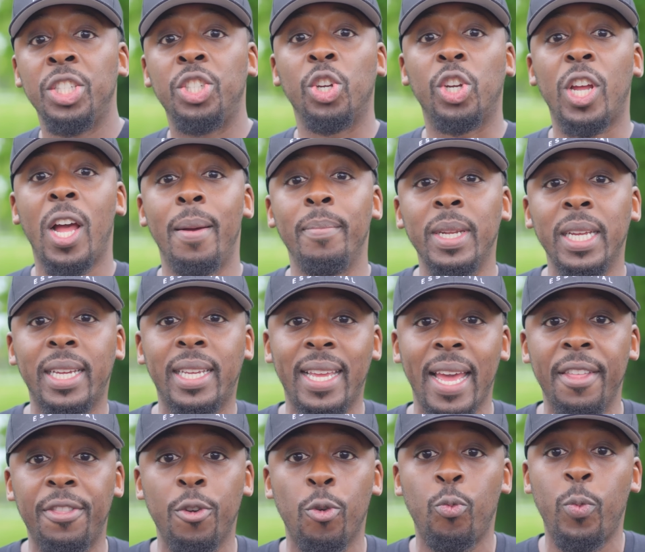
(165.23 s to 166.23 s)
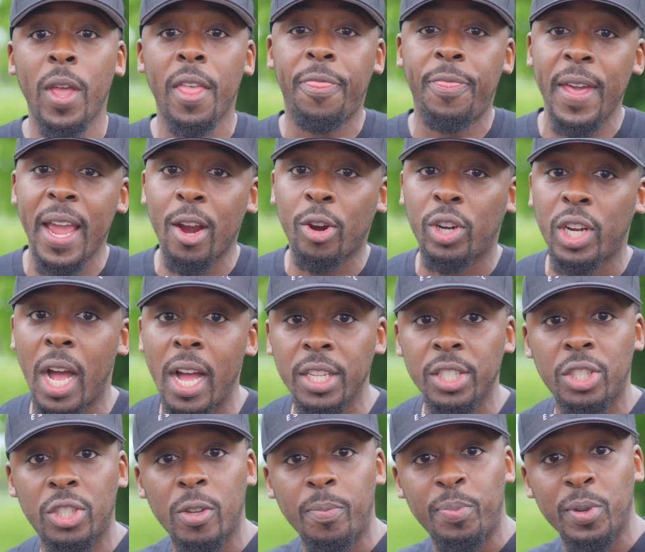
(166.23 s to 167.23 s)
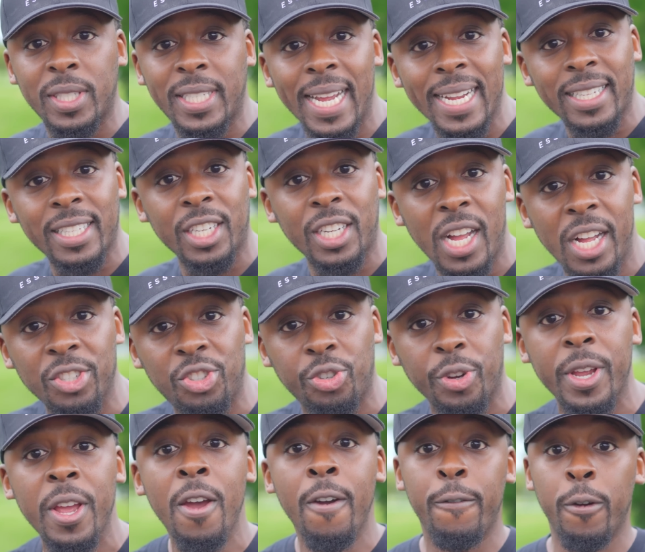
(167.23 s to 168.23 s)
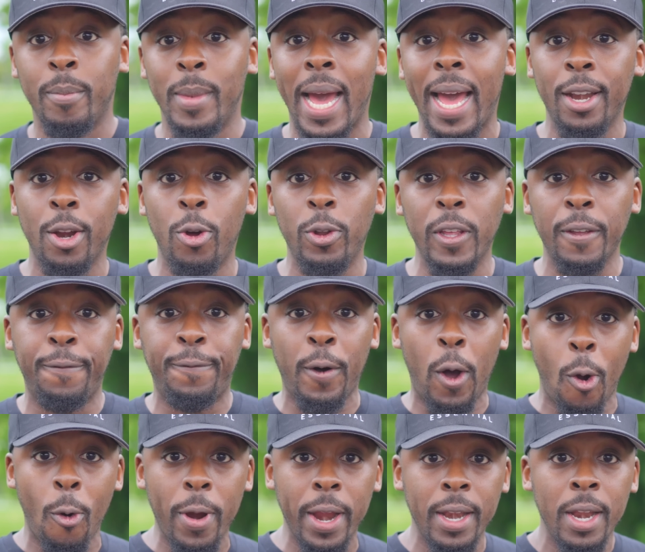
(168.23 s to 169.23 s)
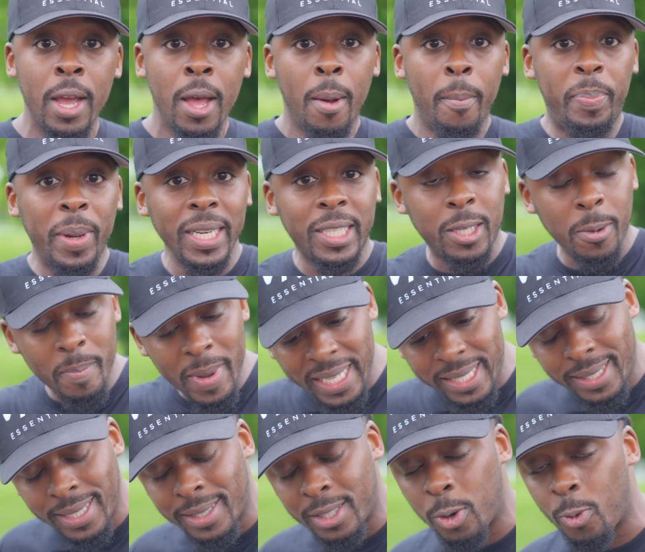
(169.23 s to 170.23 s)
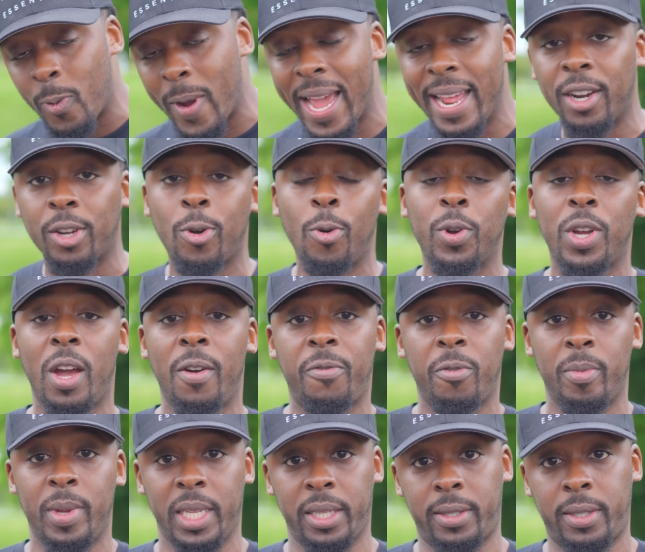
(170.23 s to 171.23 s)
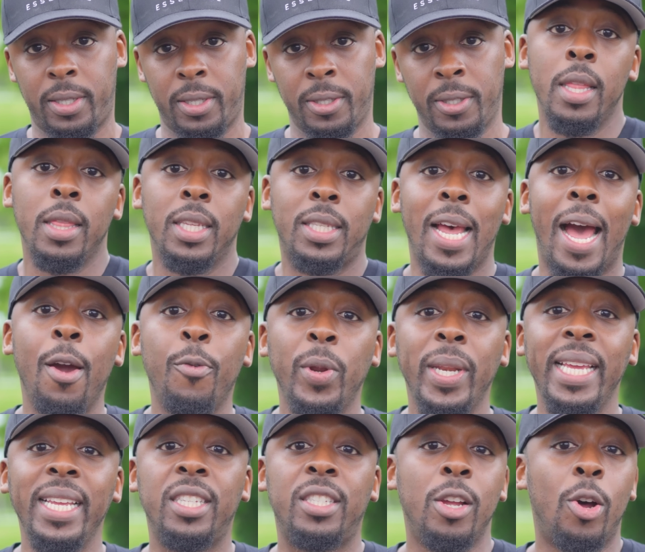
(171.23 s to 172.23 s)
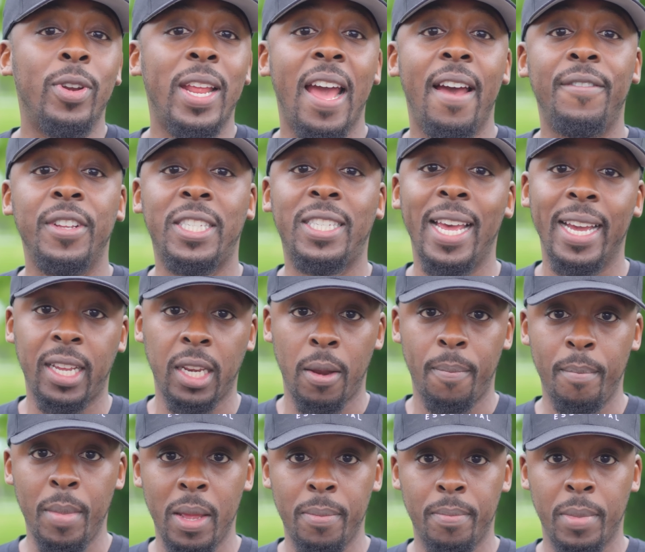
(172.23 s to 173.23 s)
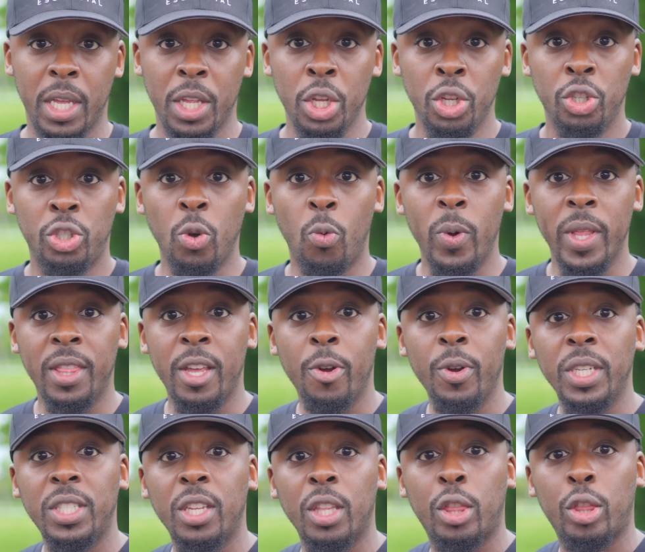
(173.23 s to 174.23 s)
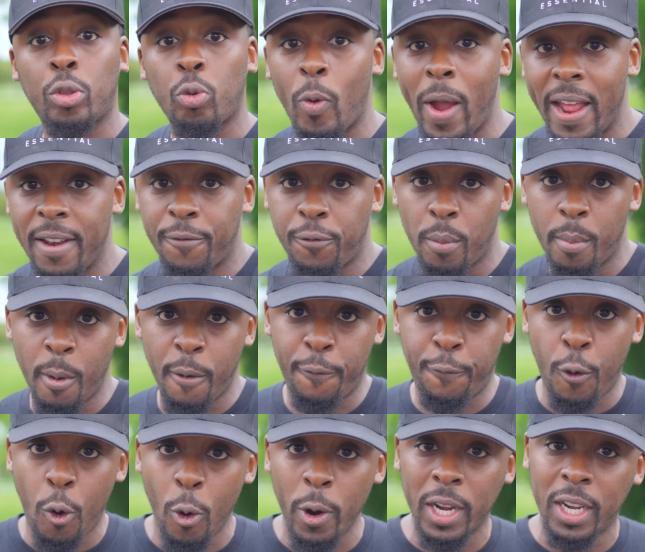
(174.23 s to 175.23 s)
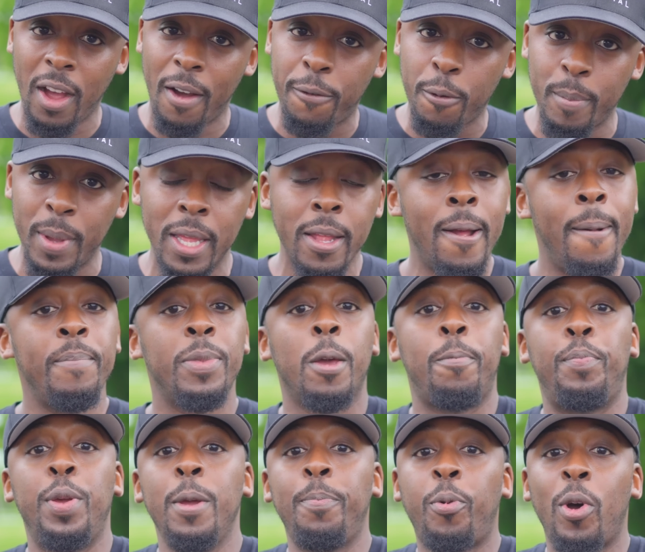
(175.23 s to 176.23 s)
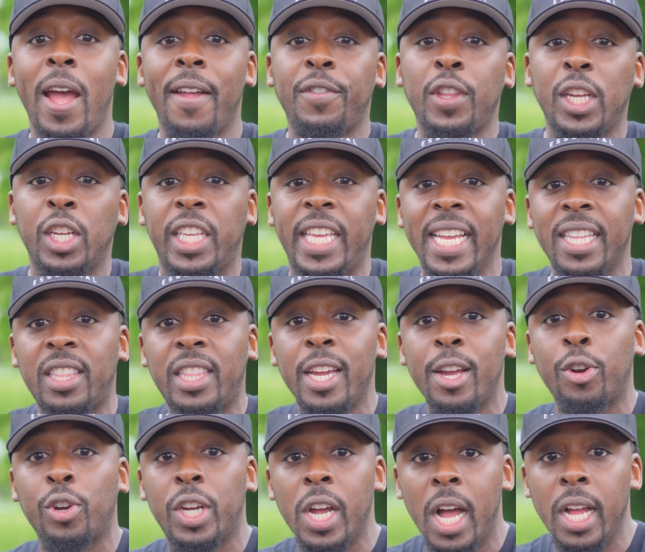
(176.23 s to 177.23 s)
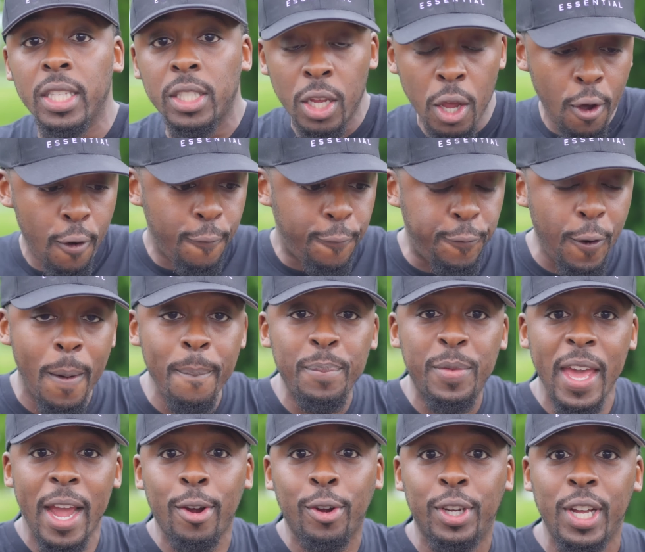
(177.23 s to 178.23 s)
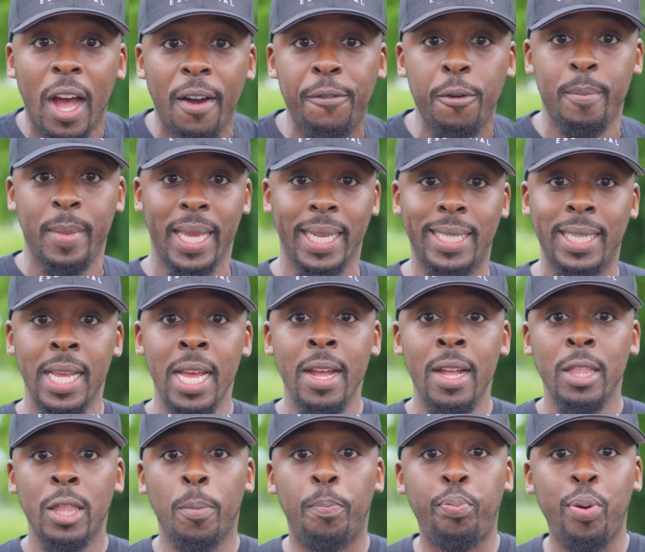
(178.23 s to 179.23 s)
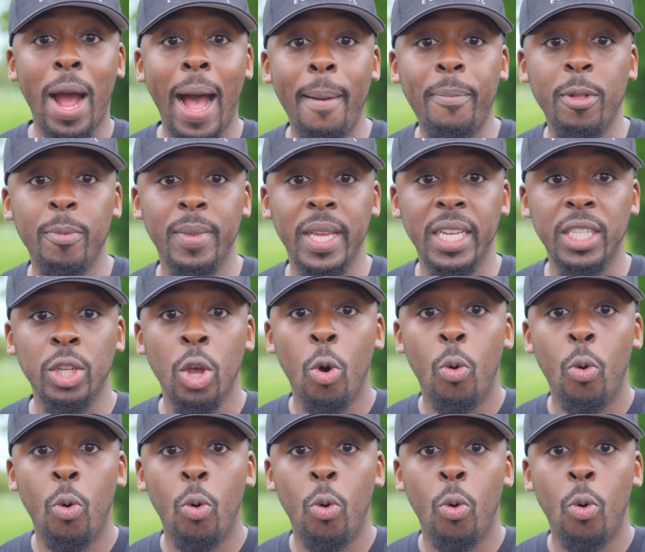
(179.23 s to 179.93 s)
to come together with their guns to protect the country from not only foreign, but domestic tyrannical governments. The Taiwanese don't have a Second Amendment. So when there is a threat from a foreign government, the people have to get their guns from their government. The problem is